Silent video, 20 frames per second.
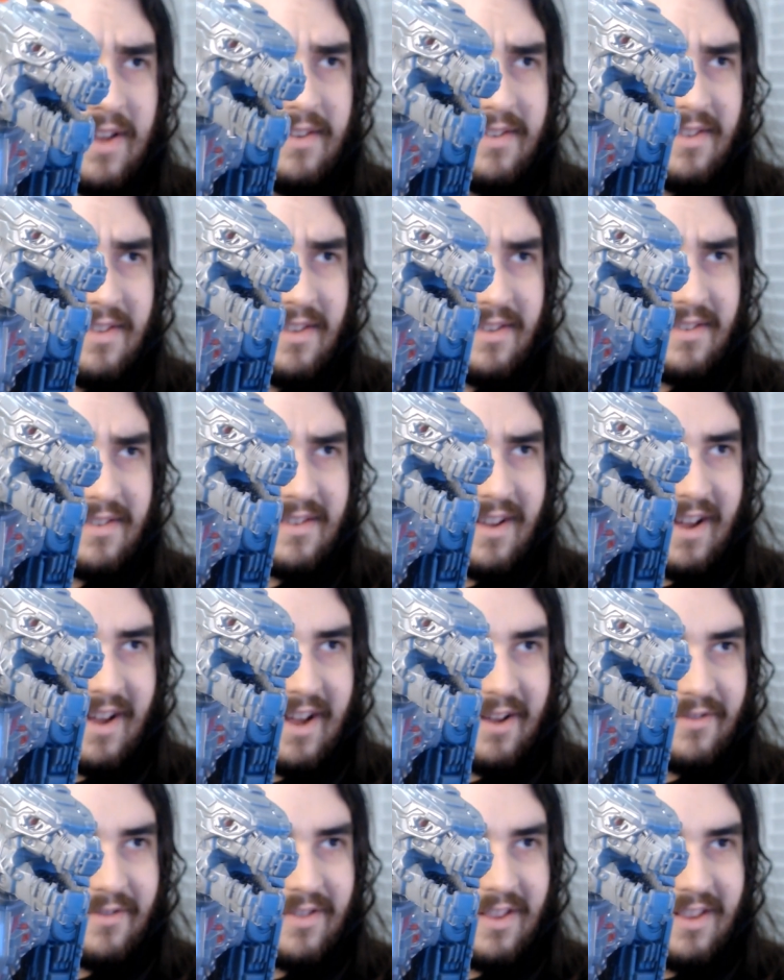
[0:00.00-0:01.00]
of this guy
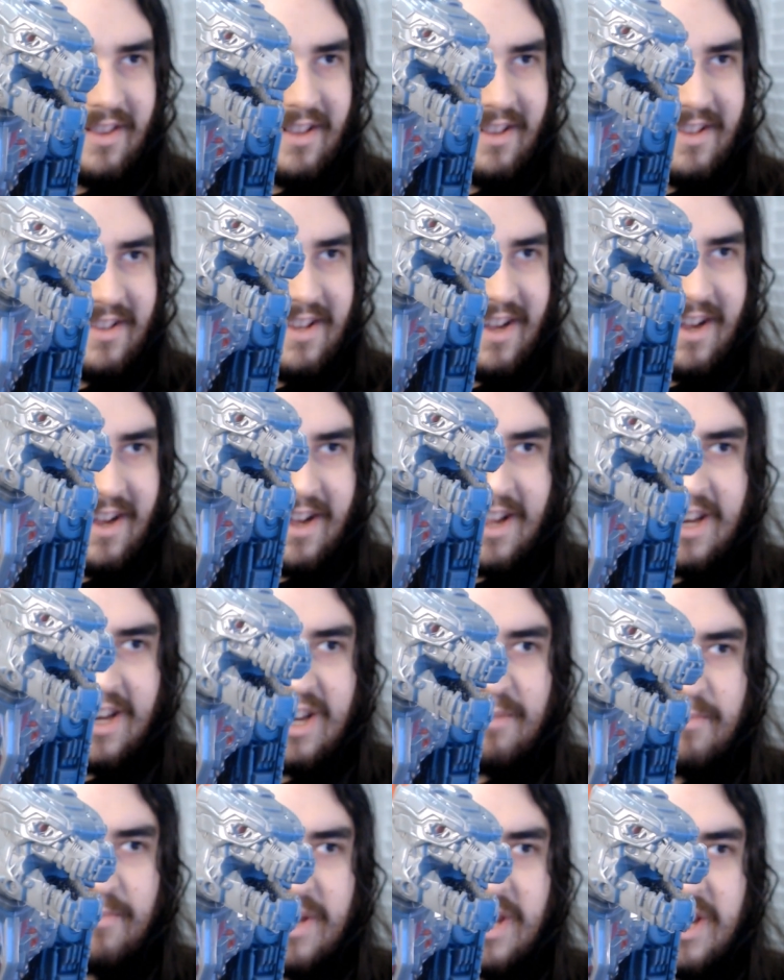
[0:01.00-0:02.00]
with the little tiny
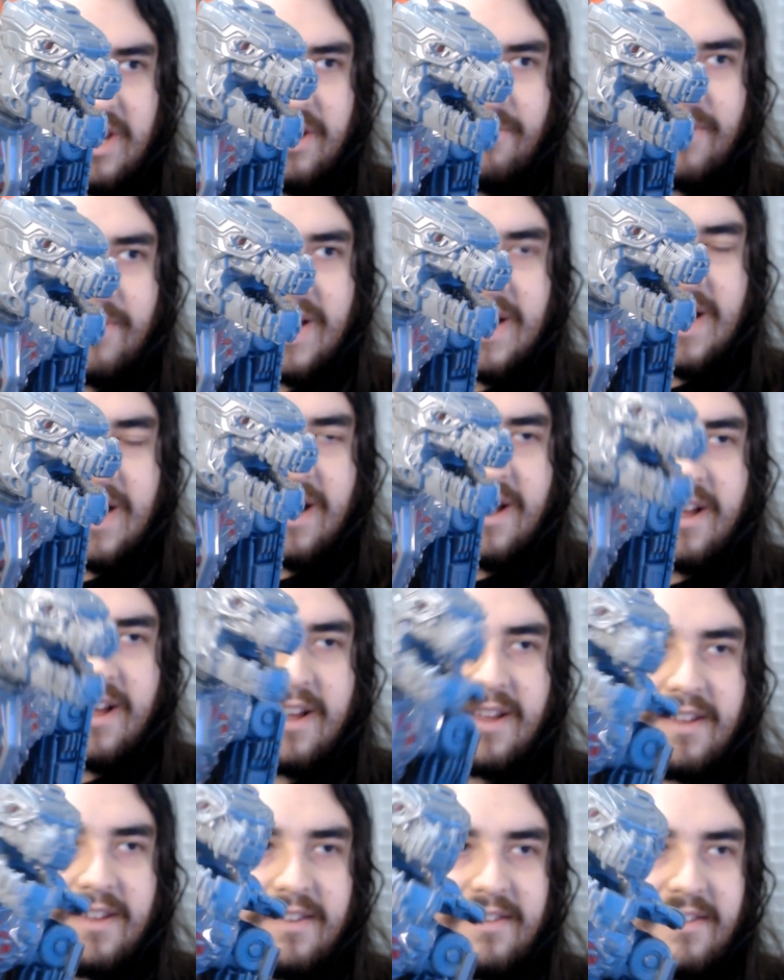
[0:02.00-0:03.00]
beady red
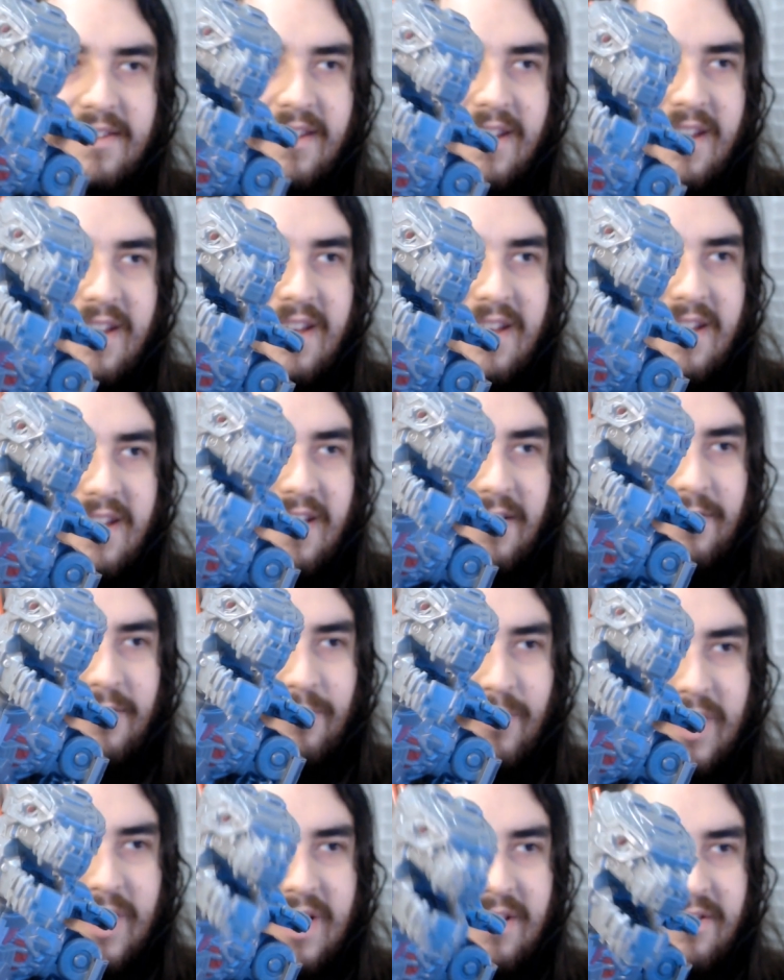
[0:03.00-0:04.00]
eyes, his
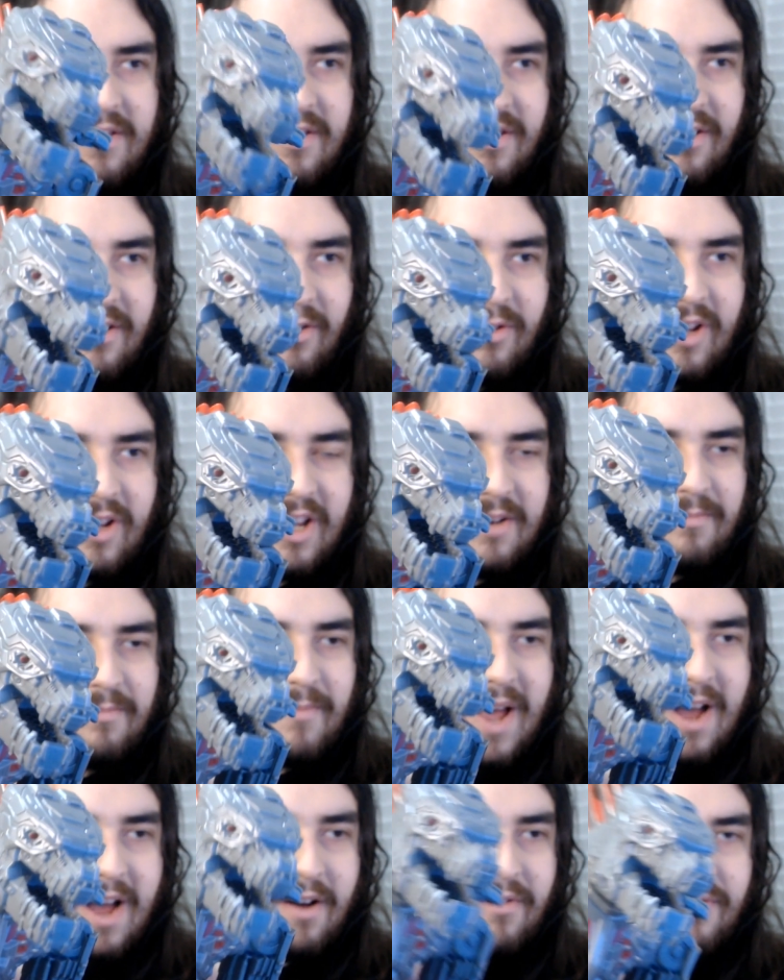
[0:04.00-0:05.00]
weird sort of looking
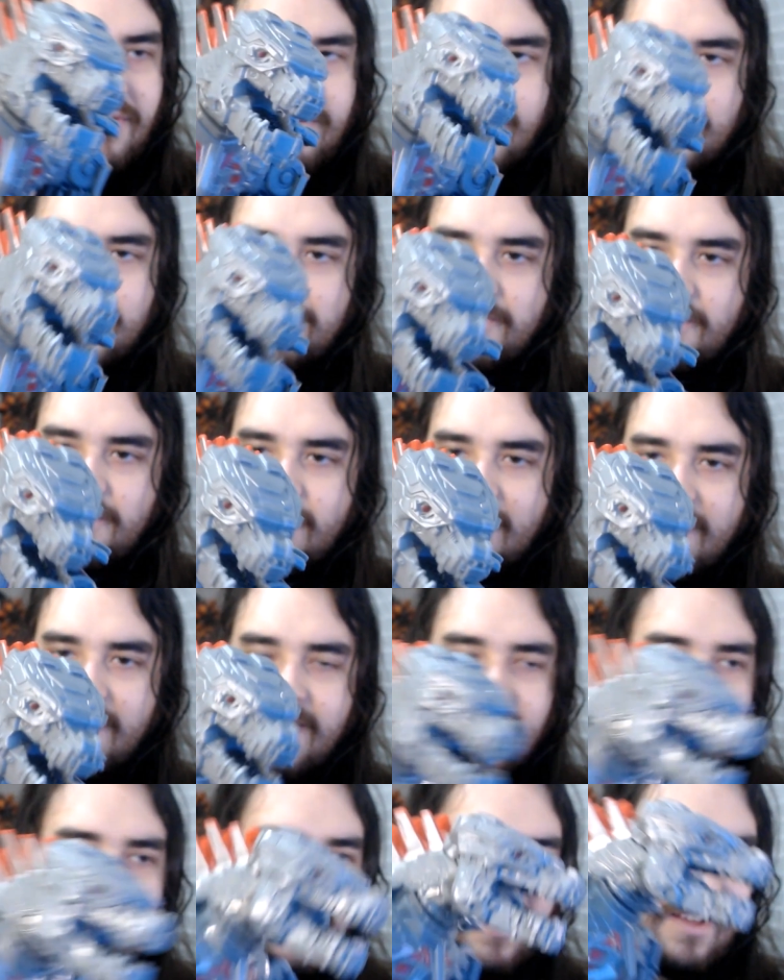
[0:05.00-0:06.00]
mouth with
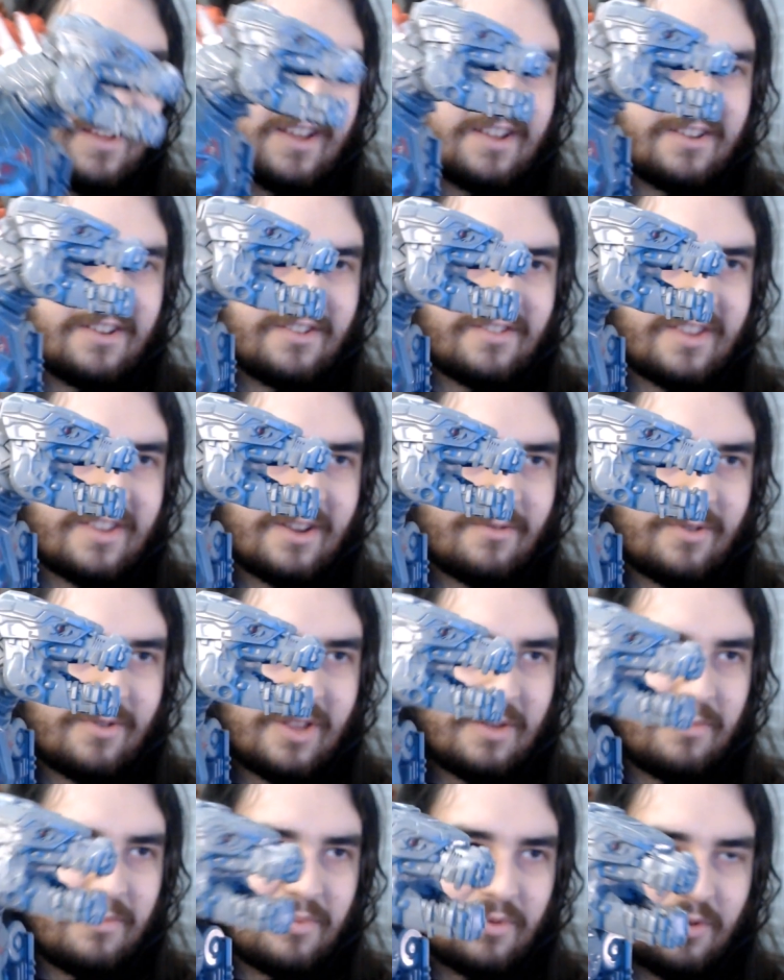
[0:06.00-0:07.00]
uh, just that
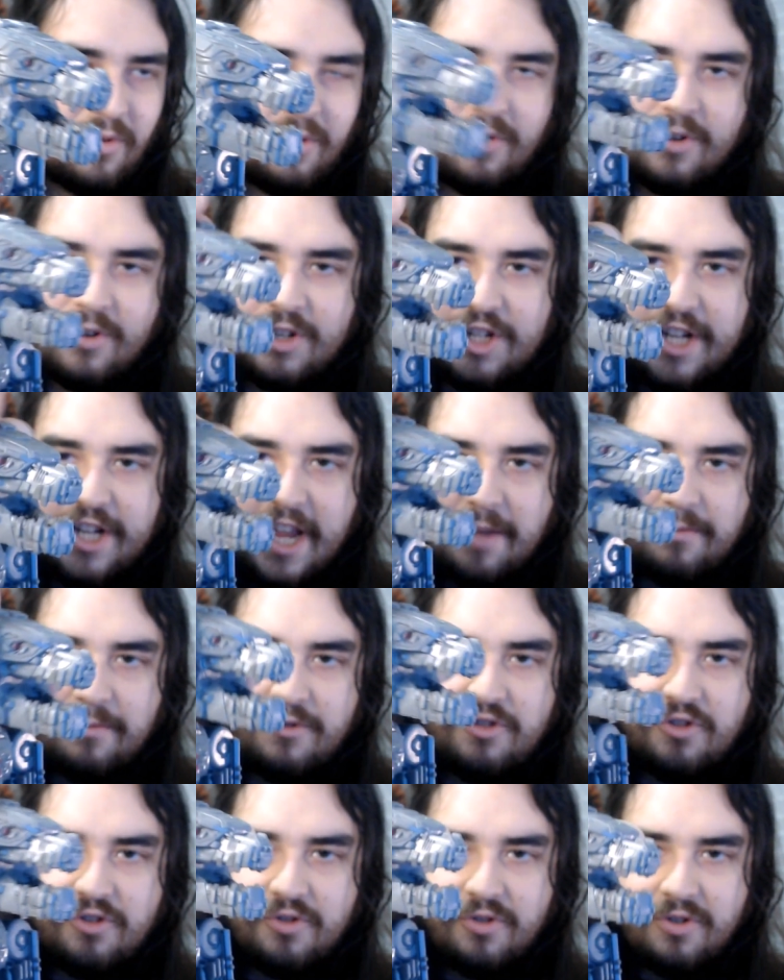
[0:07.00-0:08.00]
really broad shaped
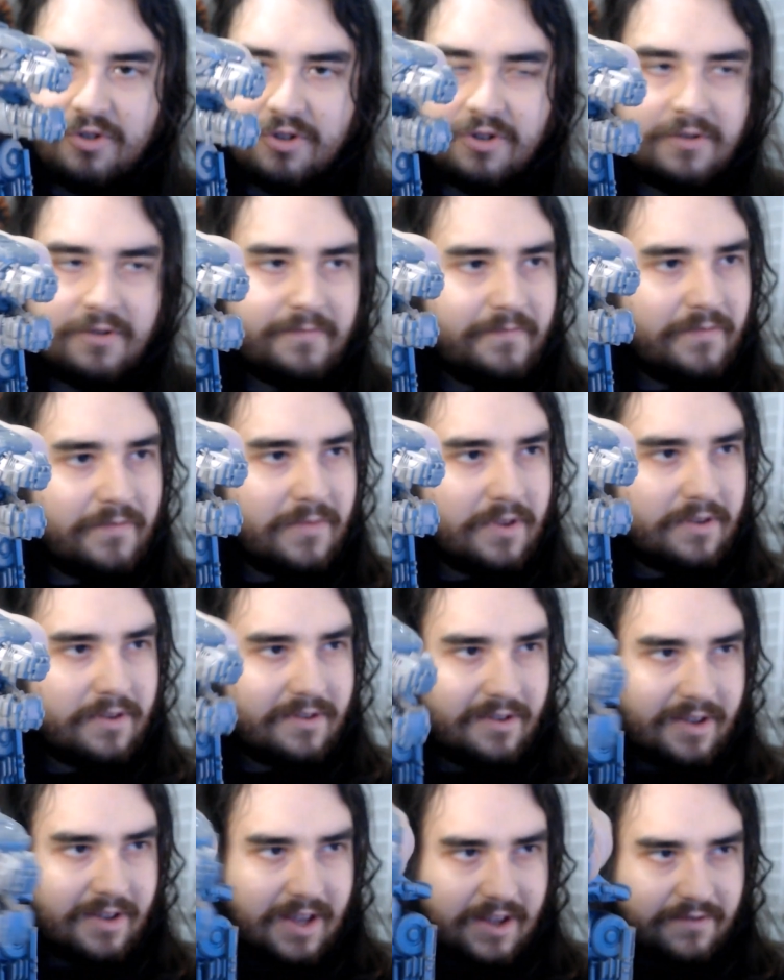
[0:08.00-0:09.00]
jaw.
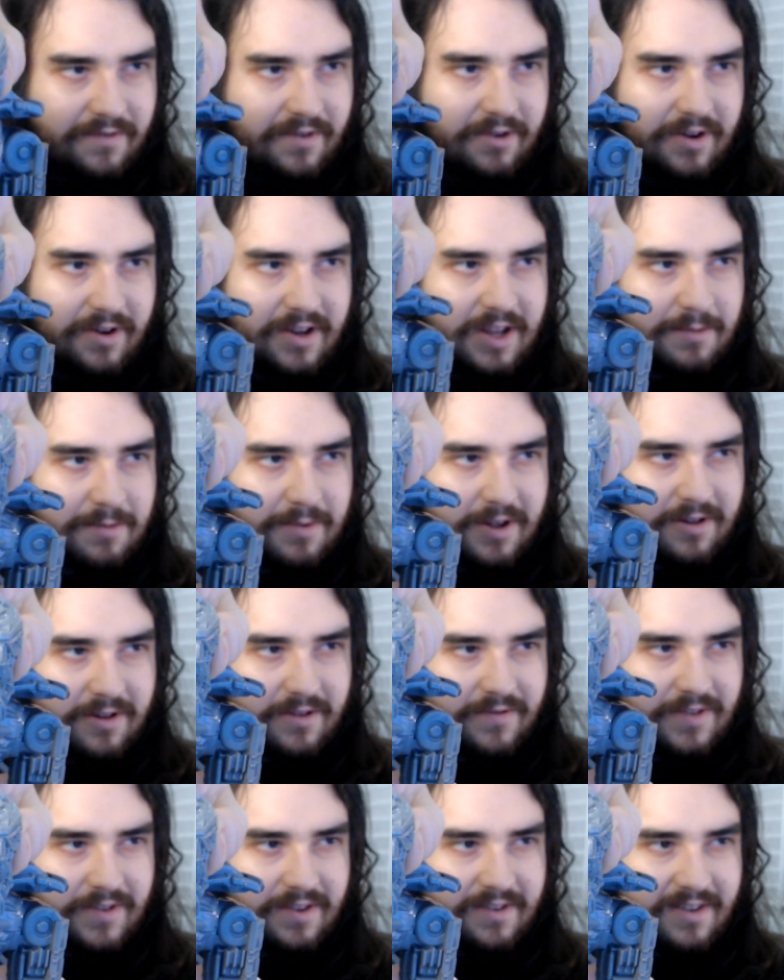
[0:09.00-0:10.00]
So yeah, very typical
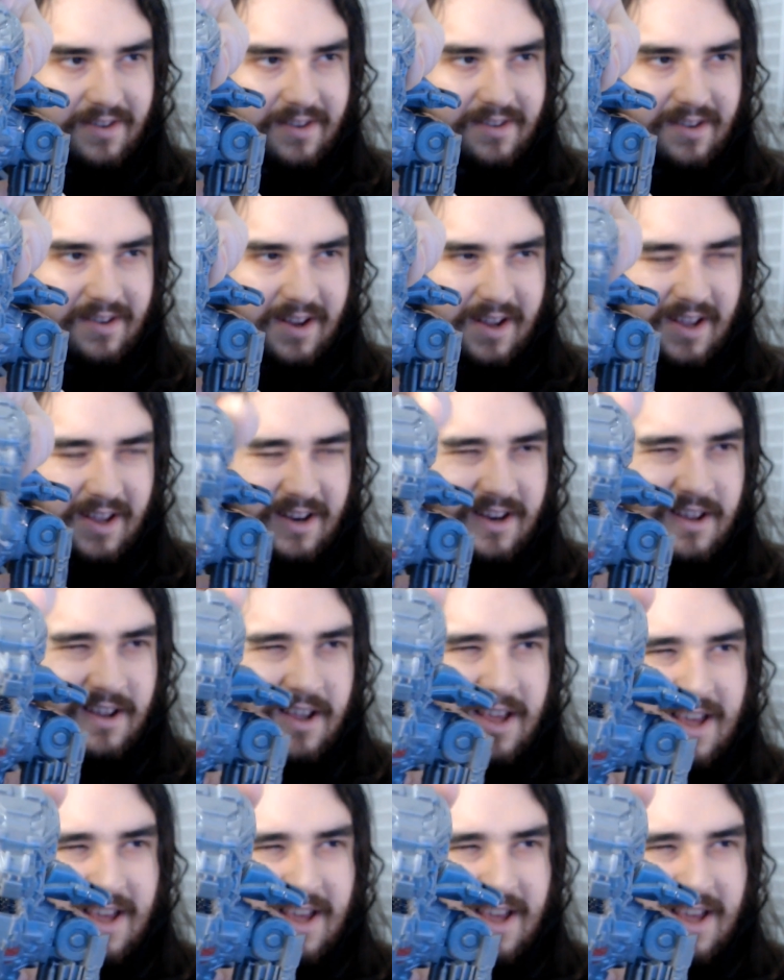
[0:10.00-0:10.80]
of this design.